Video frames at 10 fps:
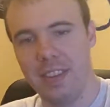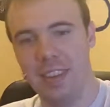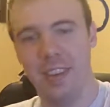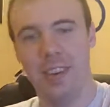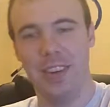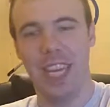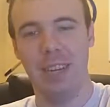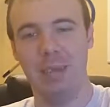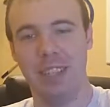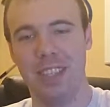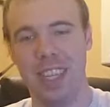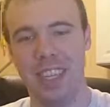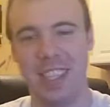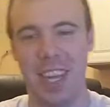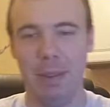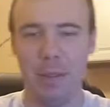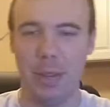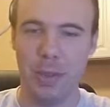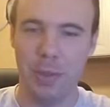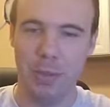Oh, Cannabis says, I'm
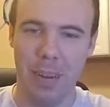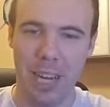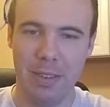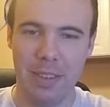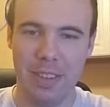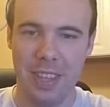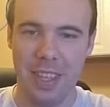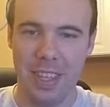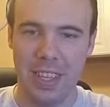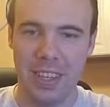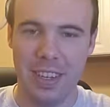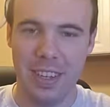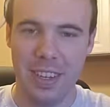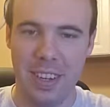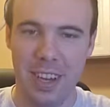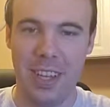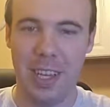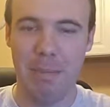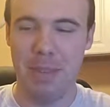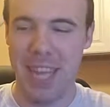going with viral. All
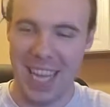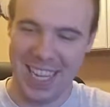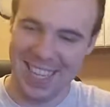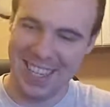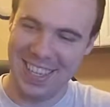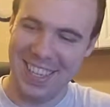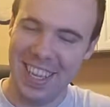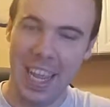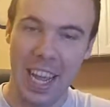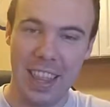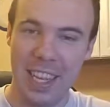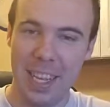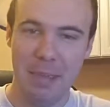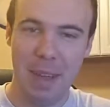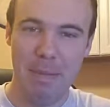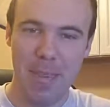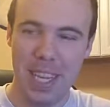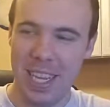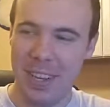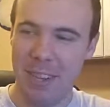on black. I think it might
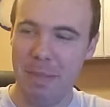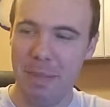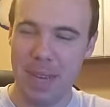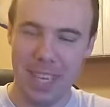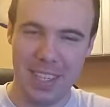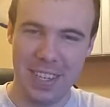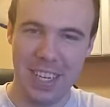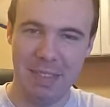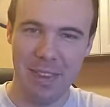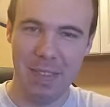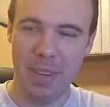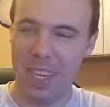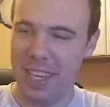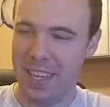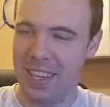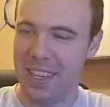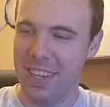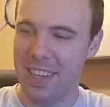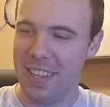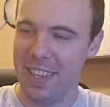be. It could be a bacterium. I might.
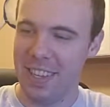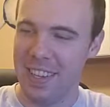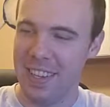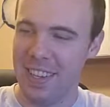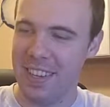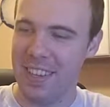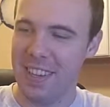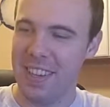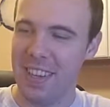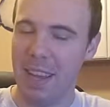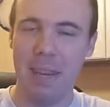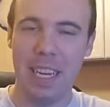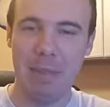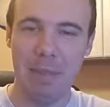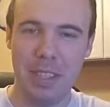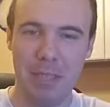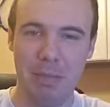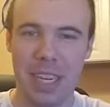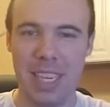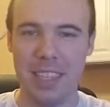Uh, I might not be
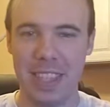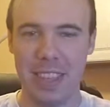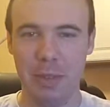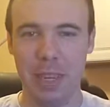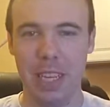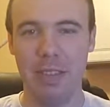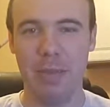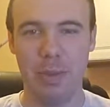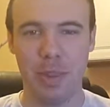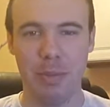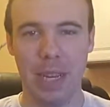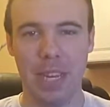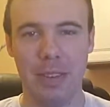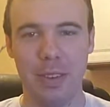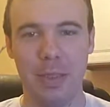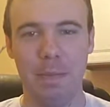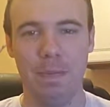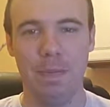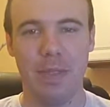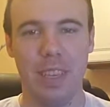surprised either way. Some sort of microbe.
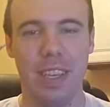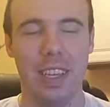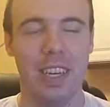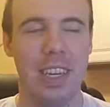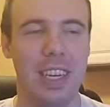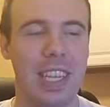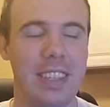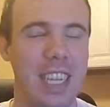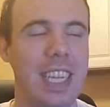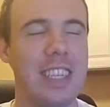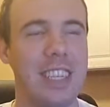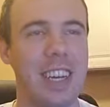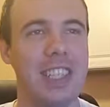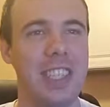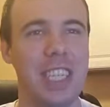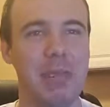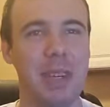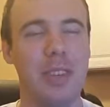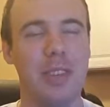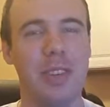Uh, they said it's
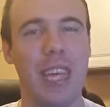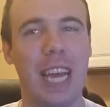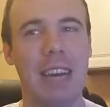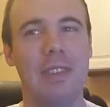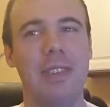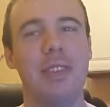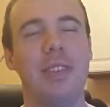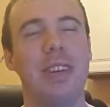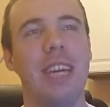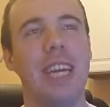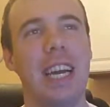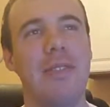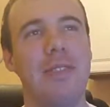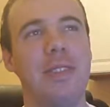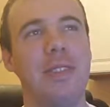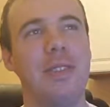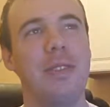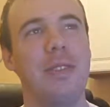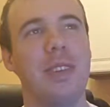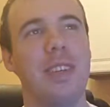non-GMO, so I have to. I have to